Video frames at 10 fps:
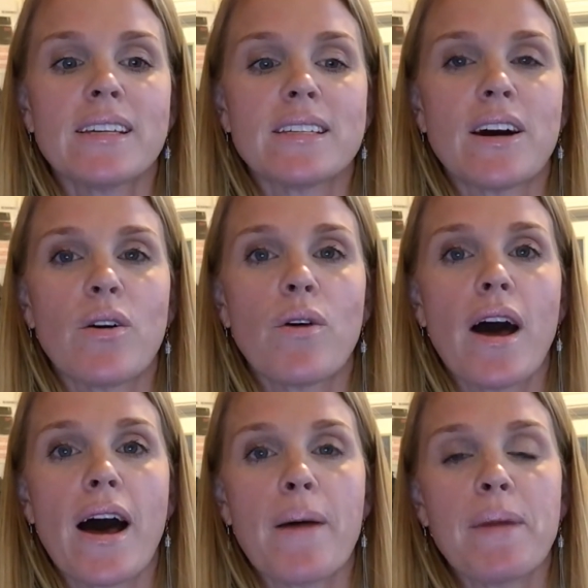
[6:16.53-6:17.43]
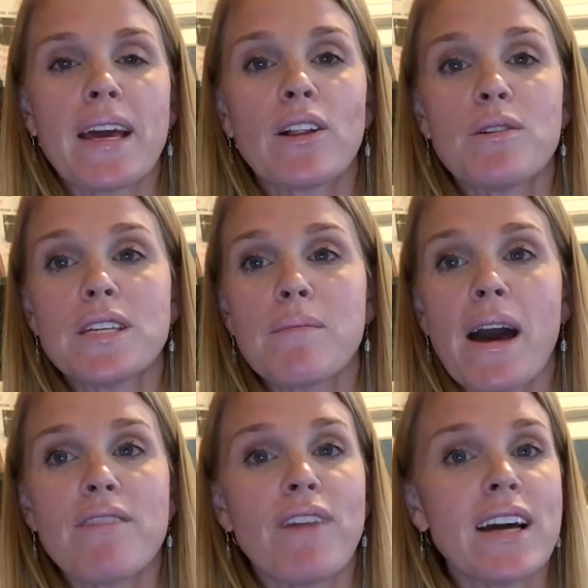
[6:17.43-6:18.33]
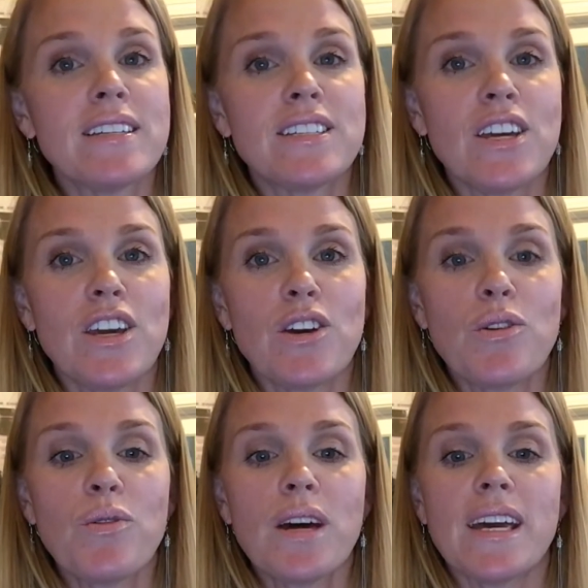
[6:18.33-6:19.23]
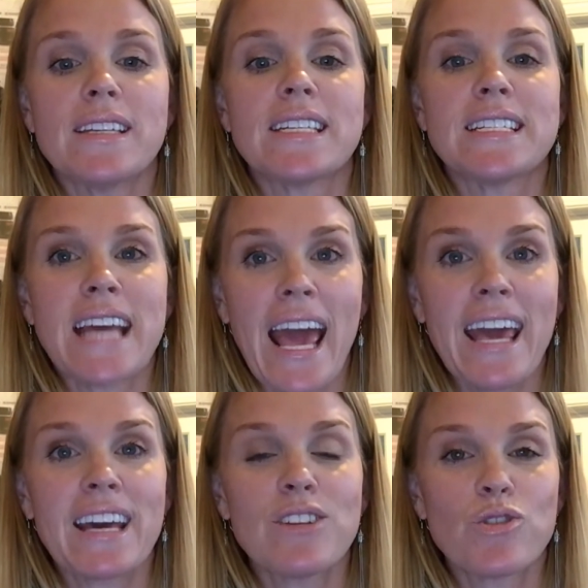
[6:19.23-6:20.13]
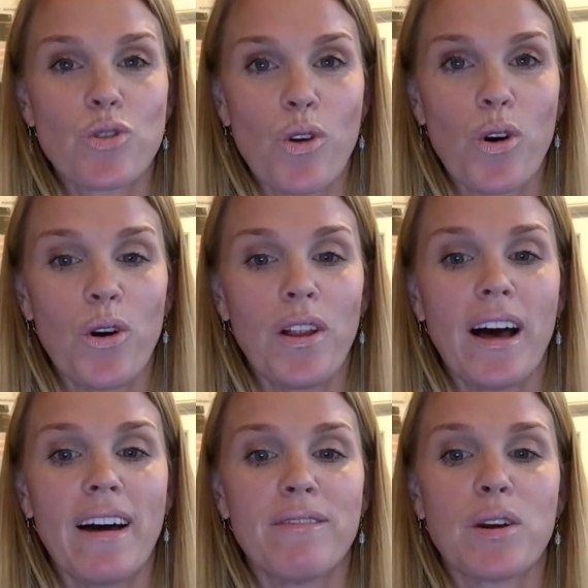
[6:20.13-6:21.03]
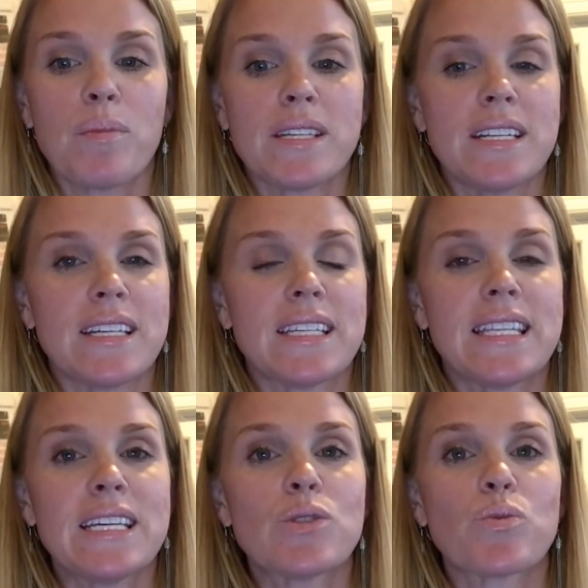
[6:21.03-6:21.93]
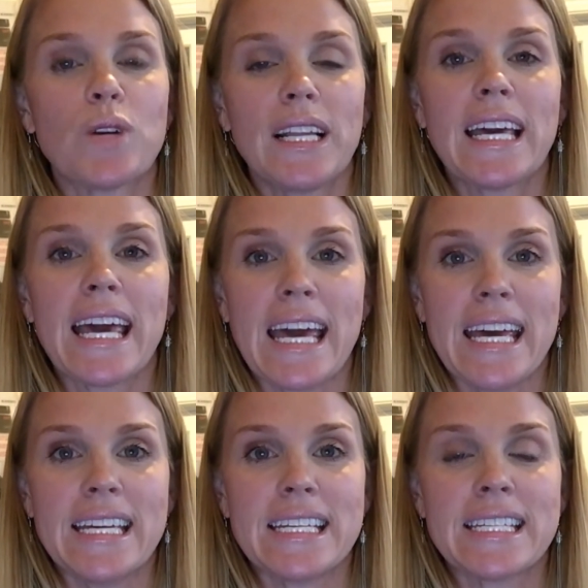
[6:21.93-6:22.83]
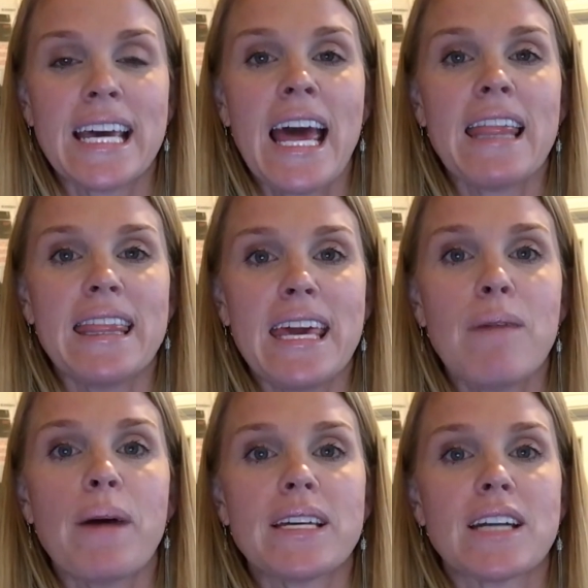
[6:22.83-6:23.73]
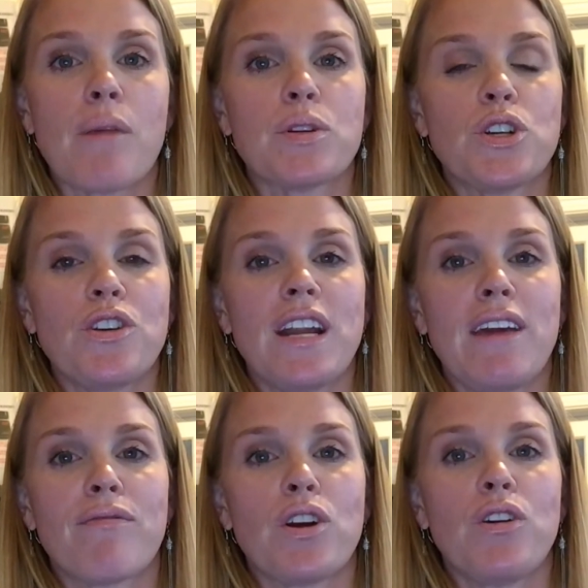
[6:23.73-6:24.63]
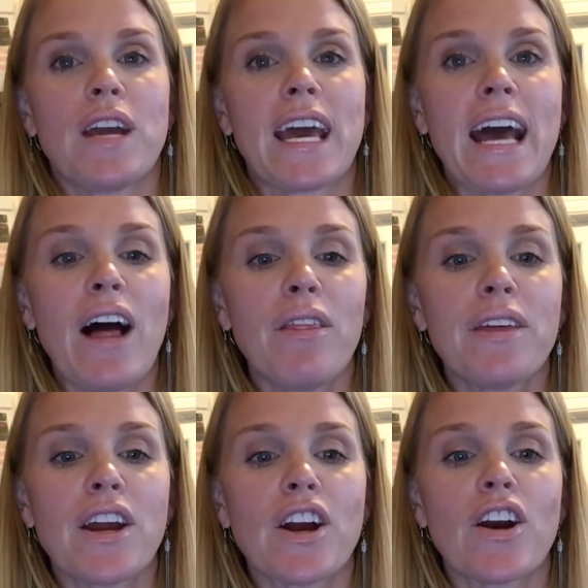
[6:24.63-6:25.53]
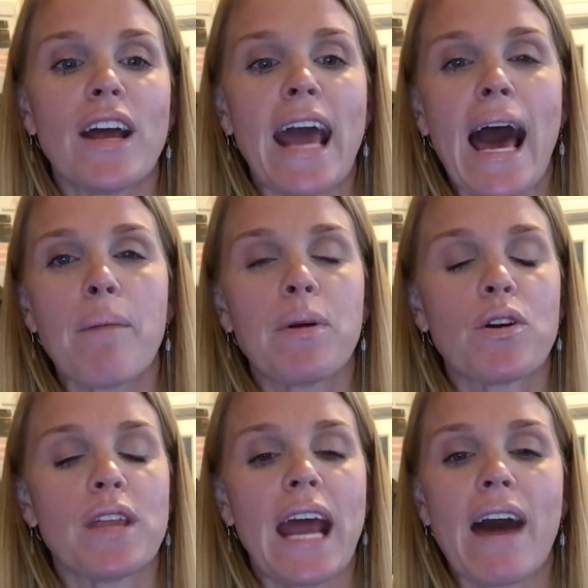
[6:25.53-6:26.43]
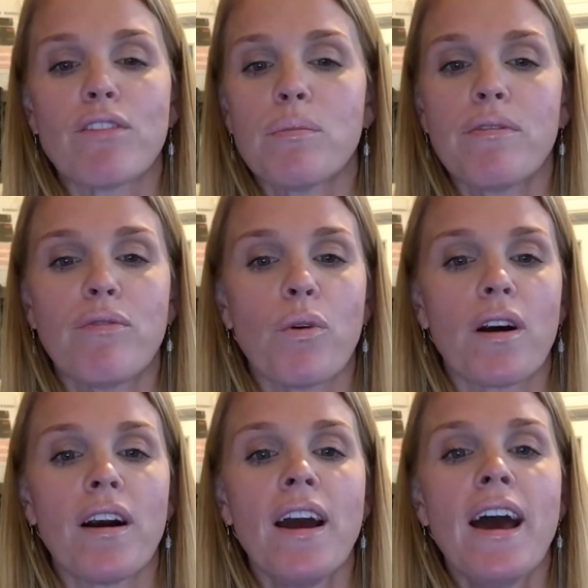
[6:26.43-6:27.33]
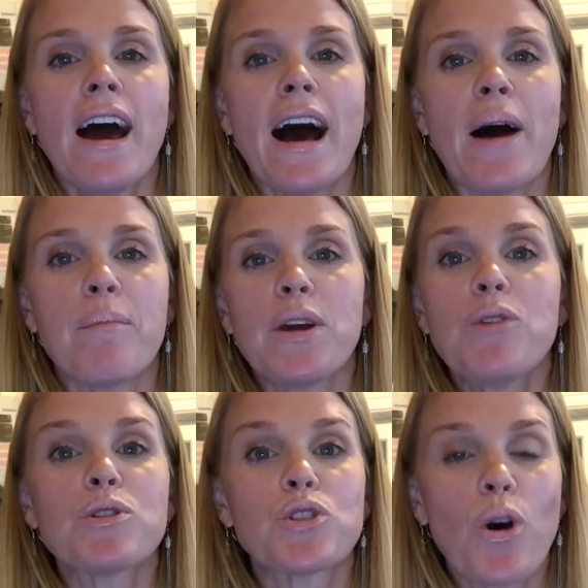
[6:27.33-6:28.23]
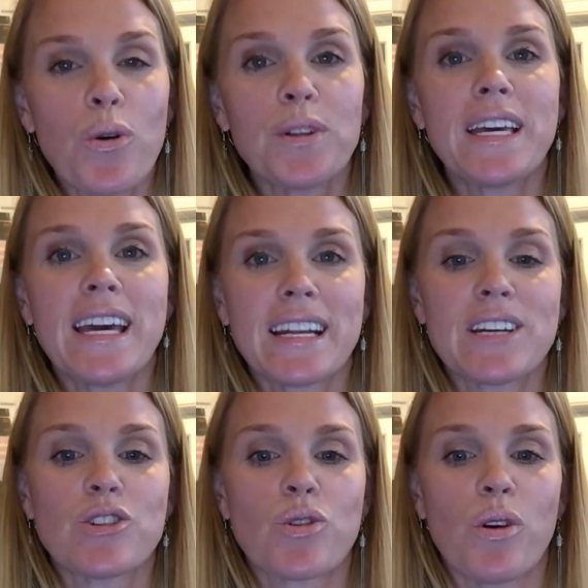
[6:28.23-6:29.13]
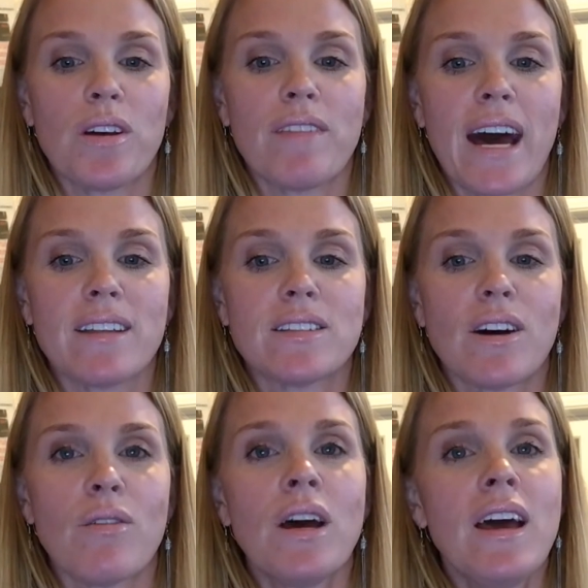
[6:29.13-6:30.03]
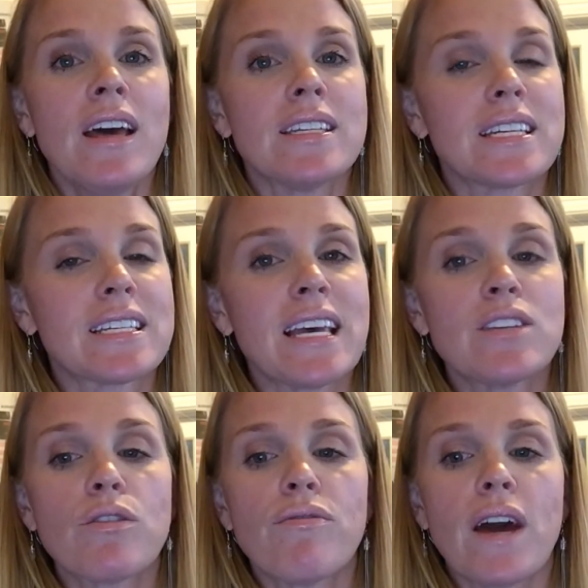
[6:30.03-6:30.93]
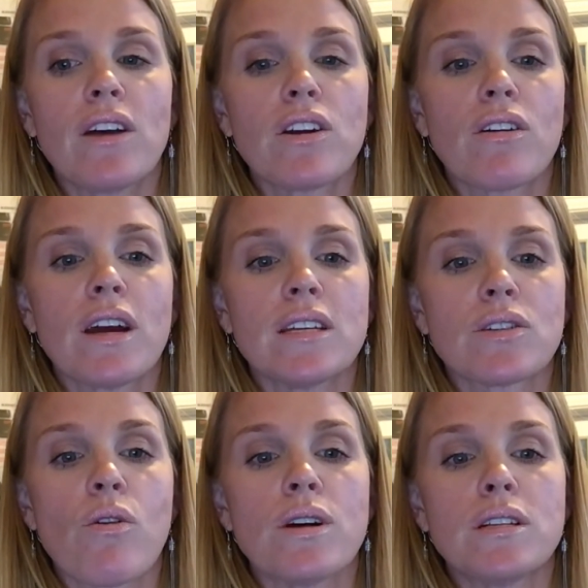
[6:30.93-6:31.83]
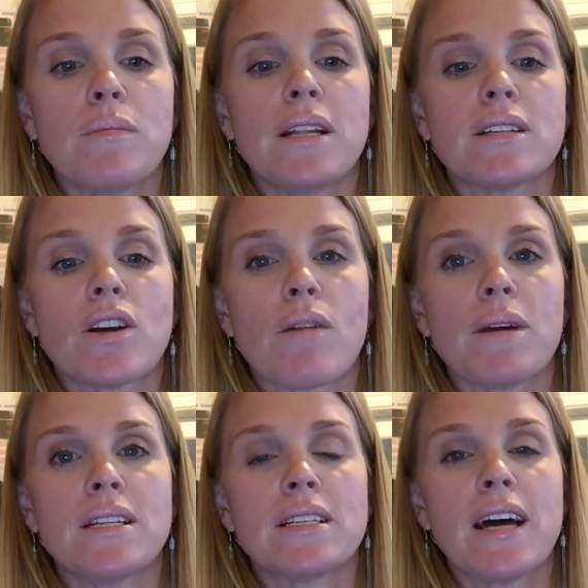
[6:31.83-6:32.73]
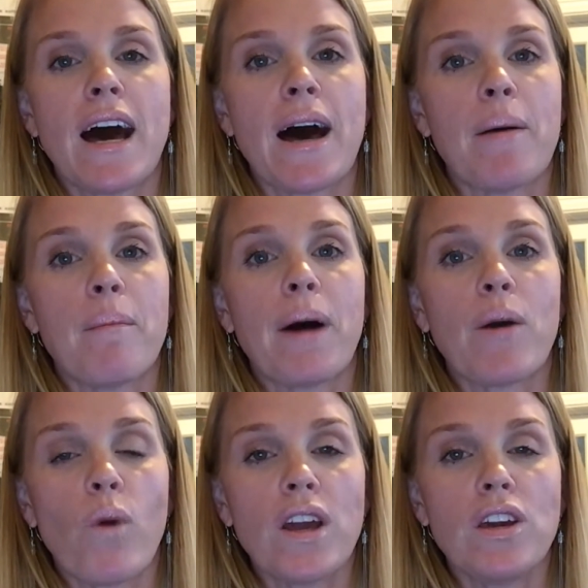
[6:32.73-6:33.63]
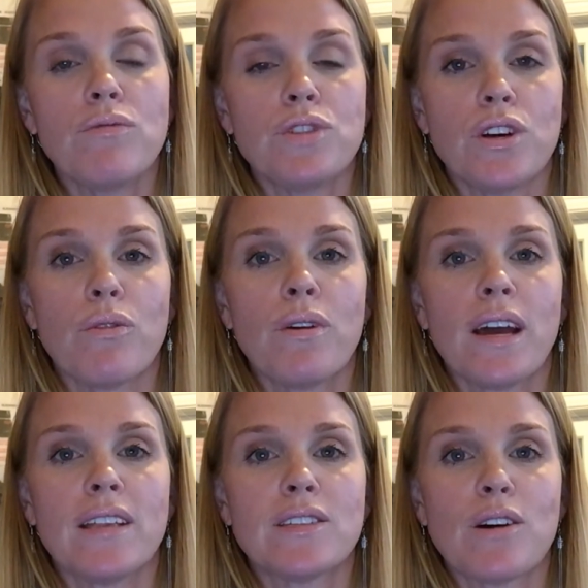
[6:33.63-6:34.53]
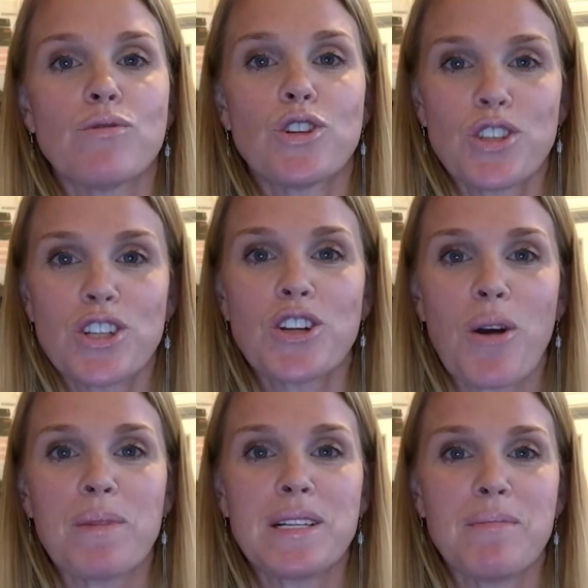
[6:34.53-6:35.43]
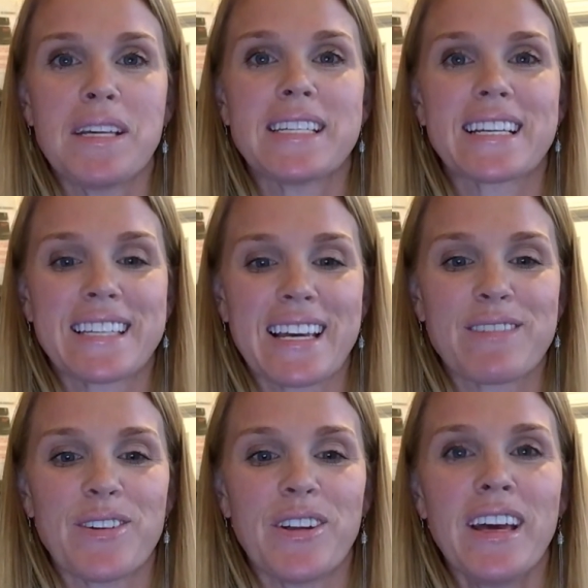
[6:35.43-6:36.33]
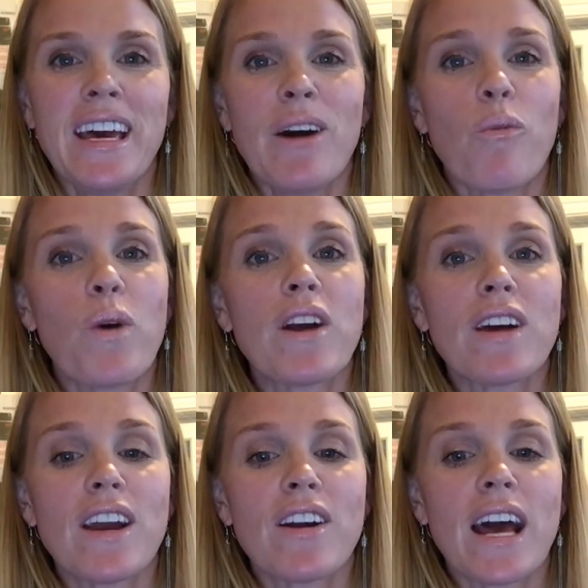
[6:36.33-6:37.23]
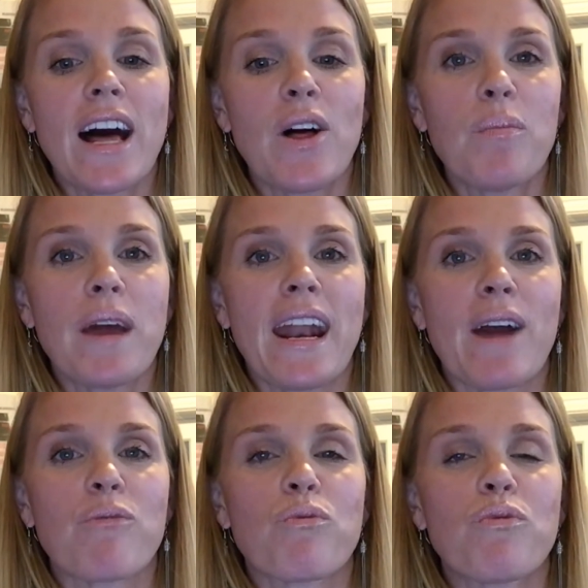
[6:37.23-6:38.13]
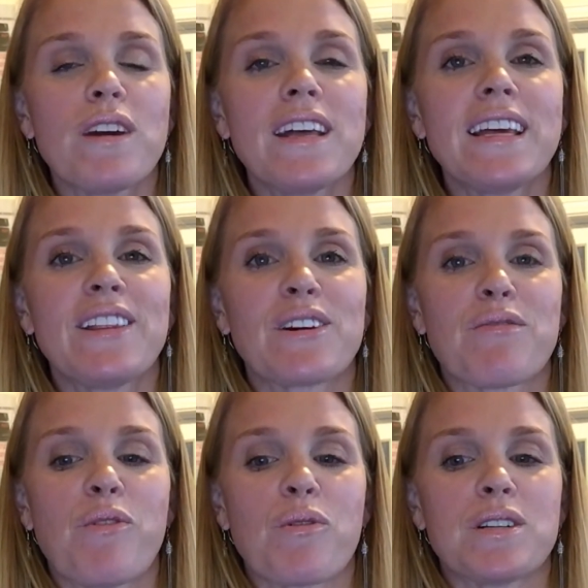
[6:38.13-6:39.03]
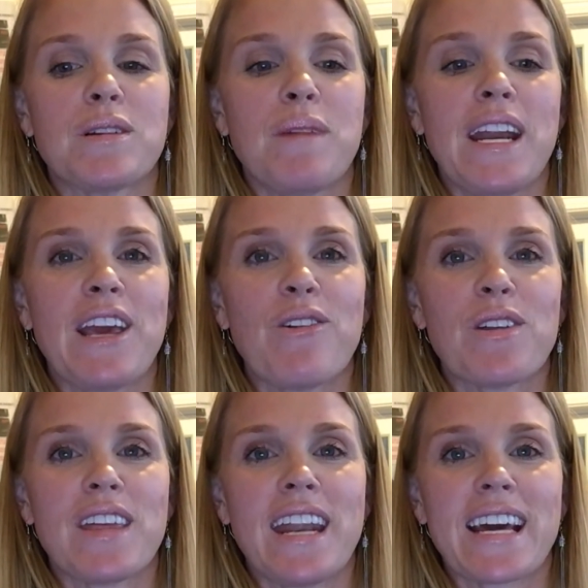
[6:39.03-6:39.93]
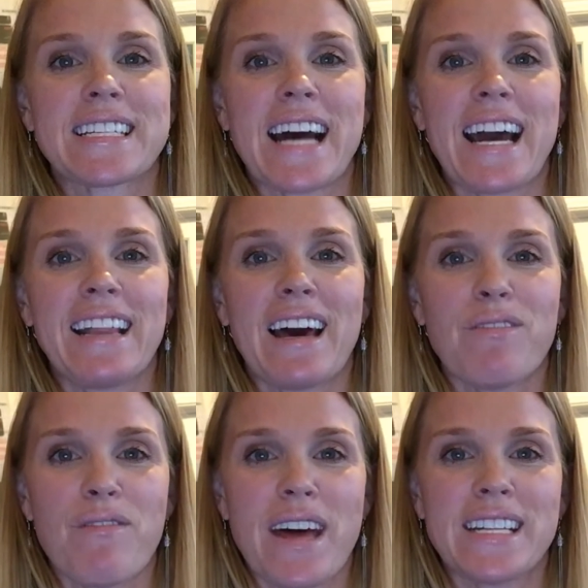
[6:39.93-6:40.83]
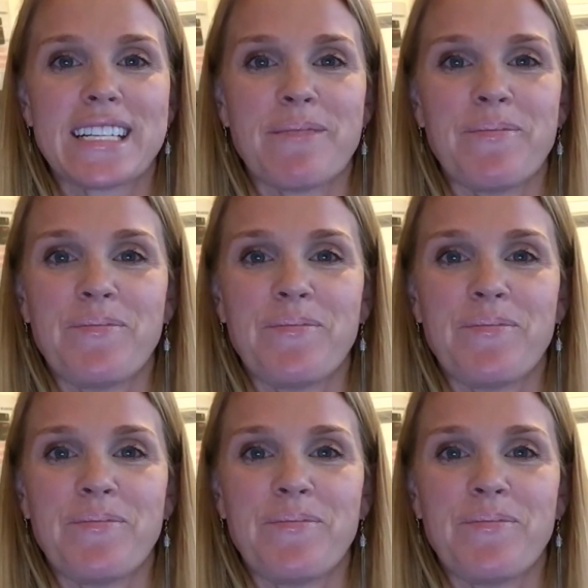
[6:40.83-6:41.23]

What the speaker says: So in closing, my advice to you is take control of your business. This really is the best opportunity for you to get healthier and happier than ever before, but you are totally in control of that. So success or failure is going to be determined by what you do. And so just determine to be successful. We're here to help, and I really look forward to meeting you at the next IDLife event.